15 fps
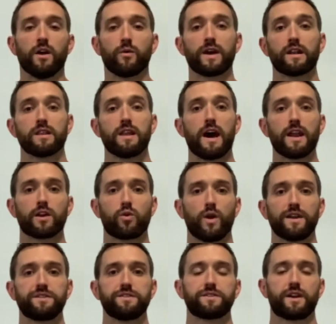We had a lot of
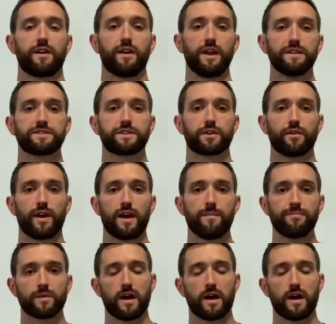questions on our Instagram